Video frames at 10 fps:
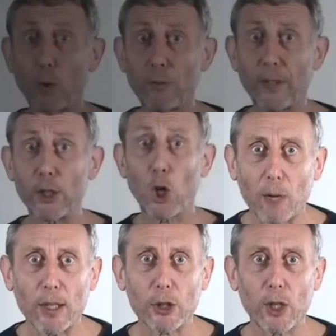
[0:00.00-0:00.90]
Goldfish.
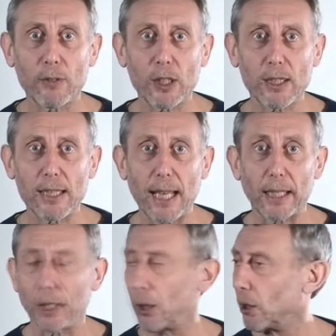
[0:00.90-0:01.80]
I rushed over to the
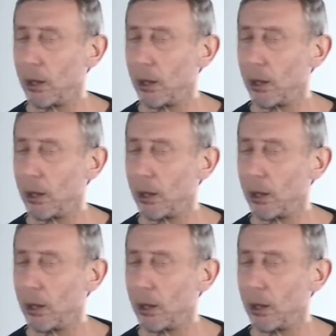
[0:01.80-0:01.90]
tank.